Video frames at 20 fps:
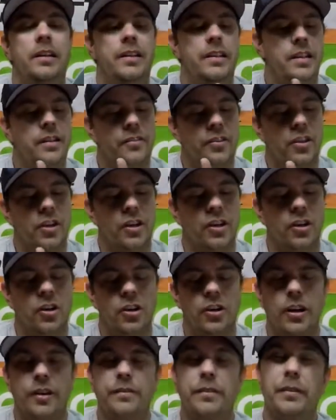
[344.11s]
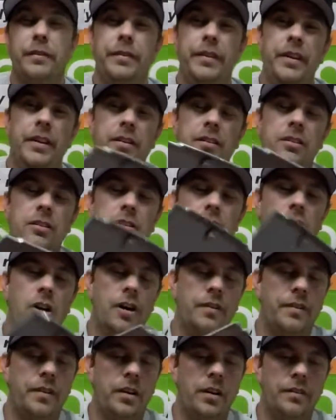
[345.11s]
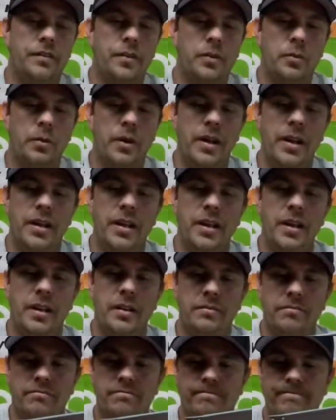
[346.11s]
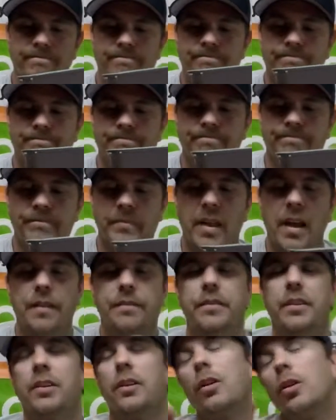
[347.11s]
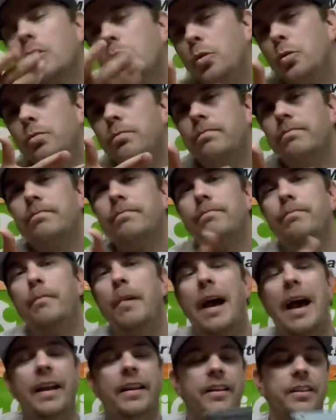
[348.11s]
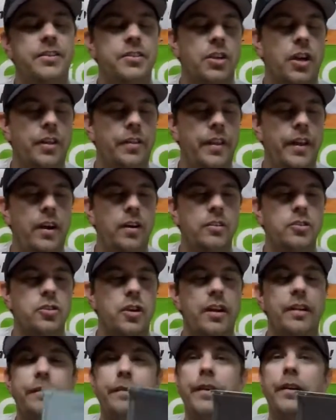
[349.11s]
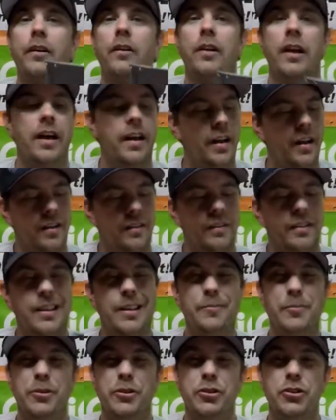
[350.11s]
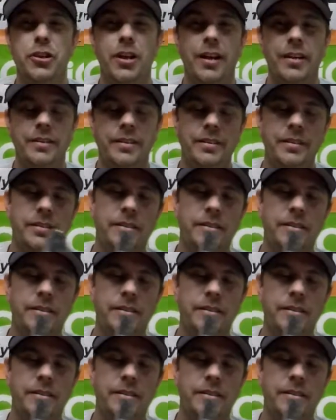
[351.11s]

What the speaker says: you ever cut a hood off a vehicle or off a rig and have to glue magnets on there and try to figure out how to keep it shut?